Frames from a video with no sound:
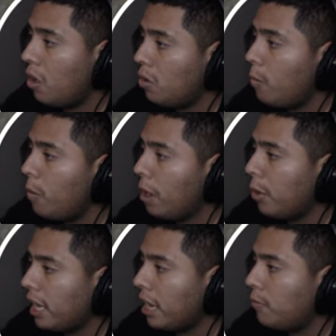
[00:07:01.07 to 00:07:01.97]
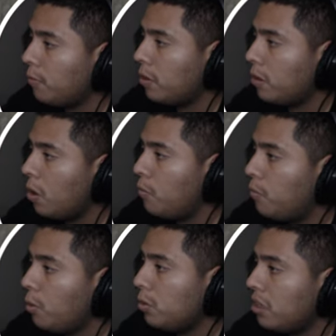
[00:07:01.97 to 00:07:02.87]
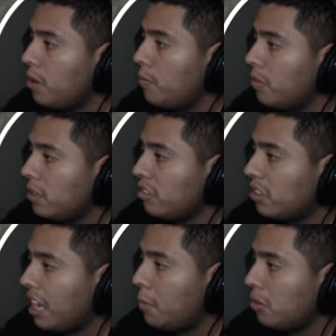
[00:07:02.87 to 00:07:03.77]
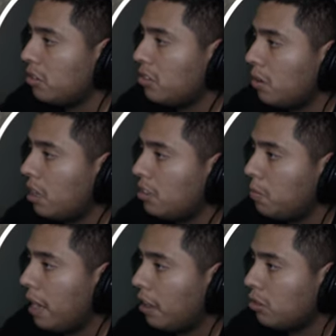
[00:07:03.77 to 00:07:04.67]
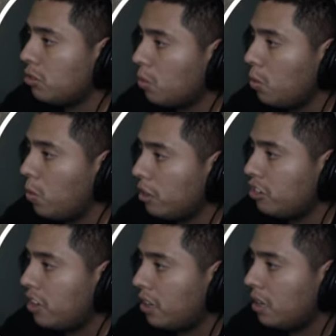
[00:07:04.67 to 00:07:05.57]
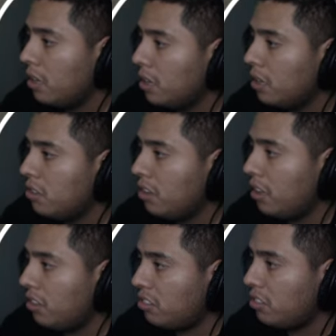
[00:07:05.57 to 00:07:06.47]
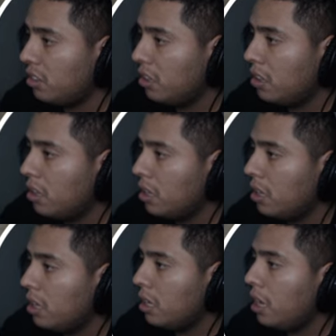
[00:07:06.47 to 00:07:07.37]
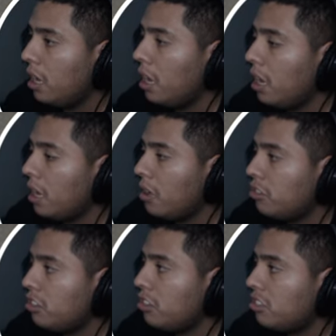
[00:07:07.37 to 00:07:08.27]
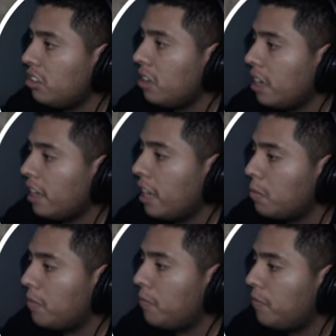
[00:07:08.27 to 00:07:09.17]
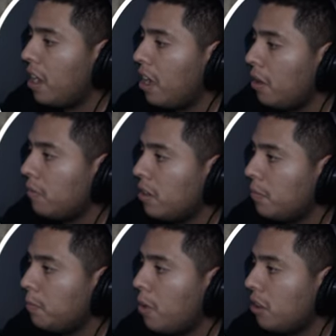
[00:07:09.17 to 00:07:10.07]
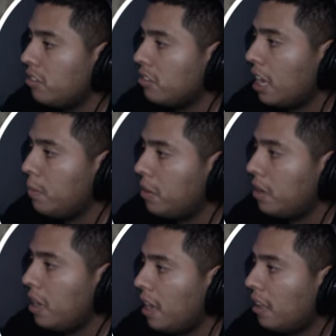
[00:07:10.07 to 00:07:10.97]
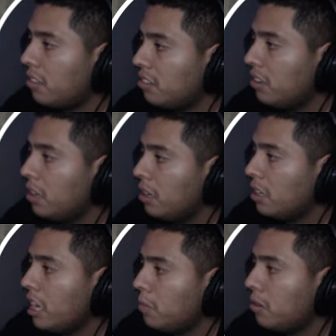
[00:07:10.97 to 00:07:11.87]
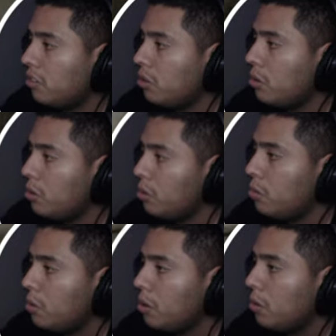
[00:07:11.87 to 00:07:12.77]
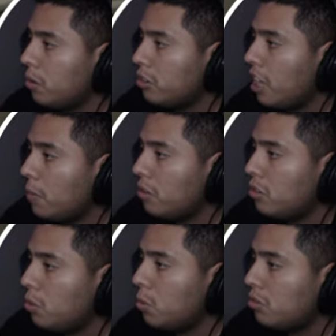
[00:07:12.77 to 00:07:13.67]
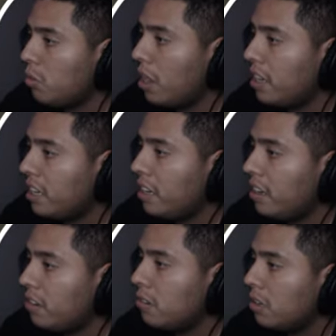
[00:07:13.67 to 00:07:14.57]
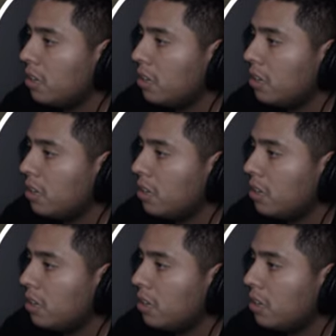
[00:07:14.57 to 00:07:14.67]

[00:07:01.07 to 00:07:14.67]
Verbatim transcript: know why we can't go full delf on these cameras though. That's my actual question to this. And she's in at camera 5, and then Bonnie's capping at camera 2, which camera 2 is right here.